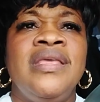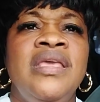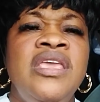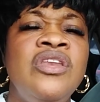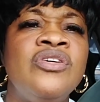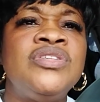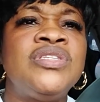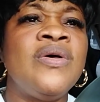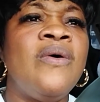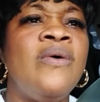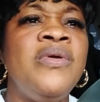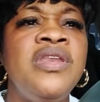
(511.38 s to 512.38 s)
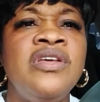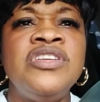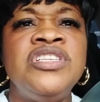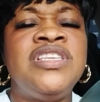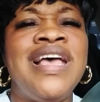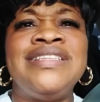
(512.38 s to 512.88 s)
You know, so, you know,
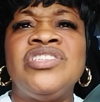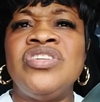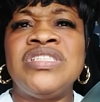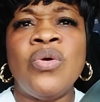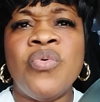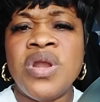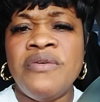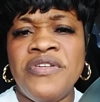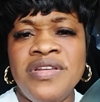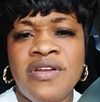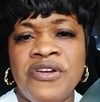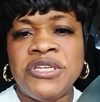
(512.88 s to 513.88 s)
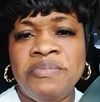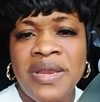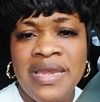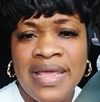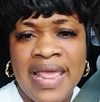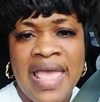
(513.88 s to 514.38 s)
that's just a word of
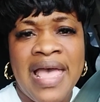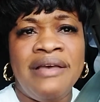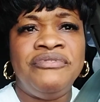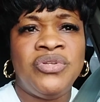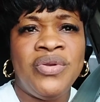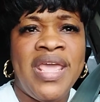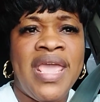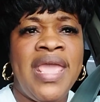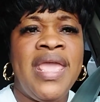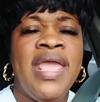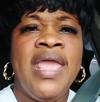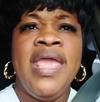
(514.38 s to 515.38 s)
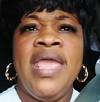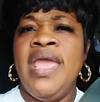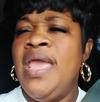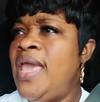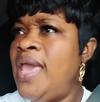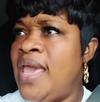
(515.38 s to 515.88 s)
encouragement that I have today.
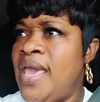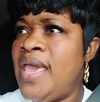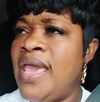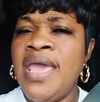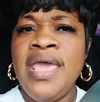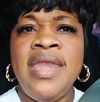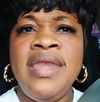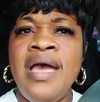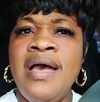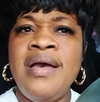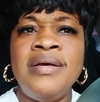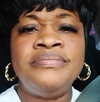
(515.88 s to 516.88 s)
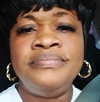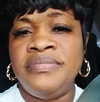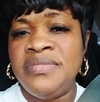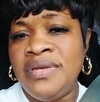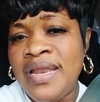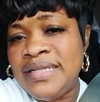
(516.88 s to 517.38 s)

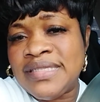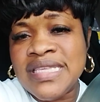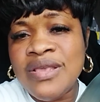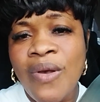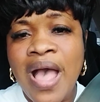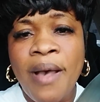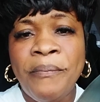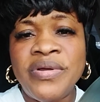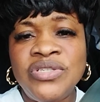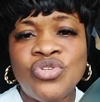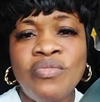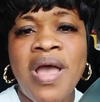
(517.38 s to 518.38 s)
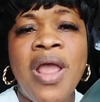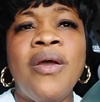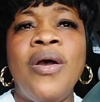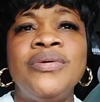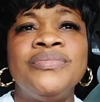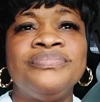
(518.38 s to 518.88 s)
And let's see what happens
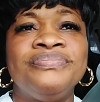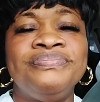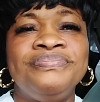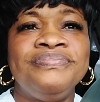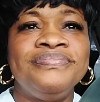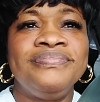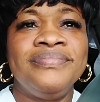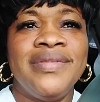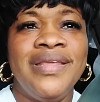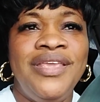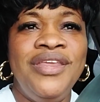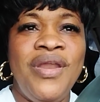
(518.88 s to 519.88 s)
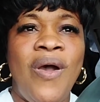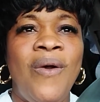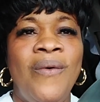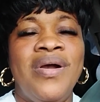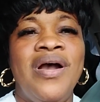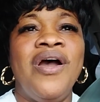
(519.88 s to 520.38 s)
tomorrow, you
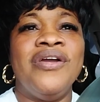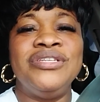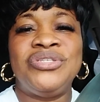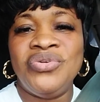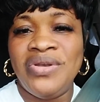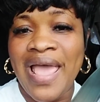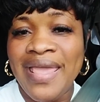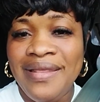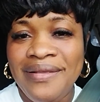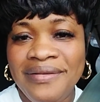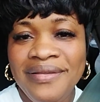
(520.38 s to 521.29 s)
know, or tonight